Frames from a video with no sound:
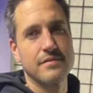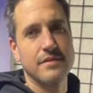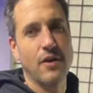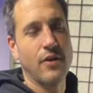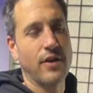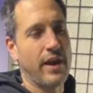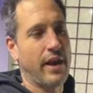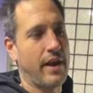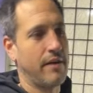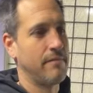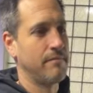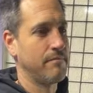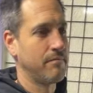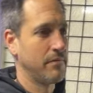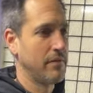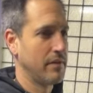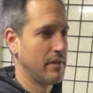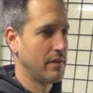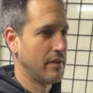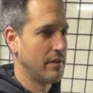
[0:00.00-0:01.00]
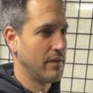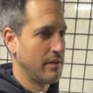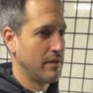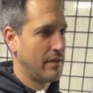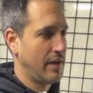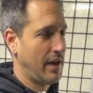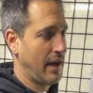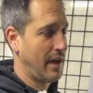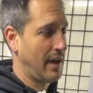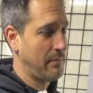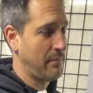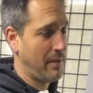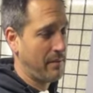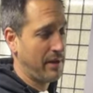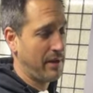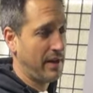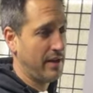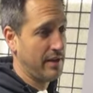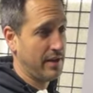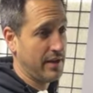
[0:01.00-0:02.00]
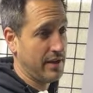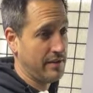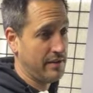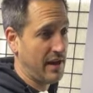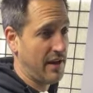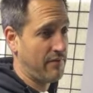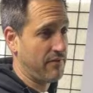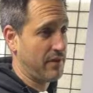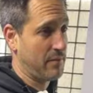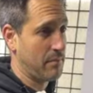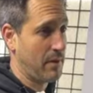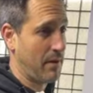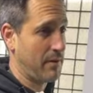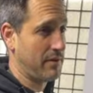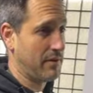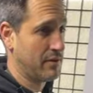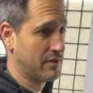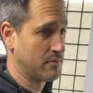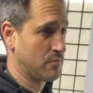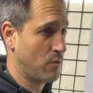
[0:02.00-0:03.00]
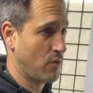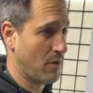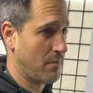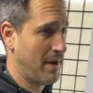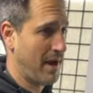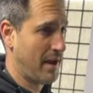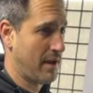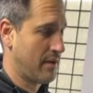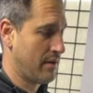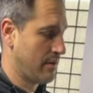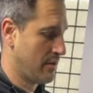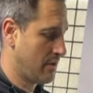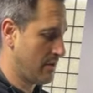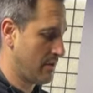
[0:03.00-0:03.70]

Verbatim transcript: Oh, yeah. Yeah, he maybe, he, he definitely probably knows more about it.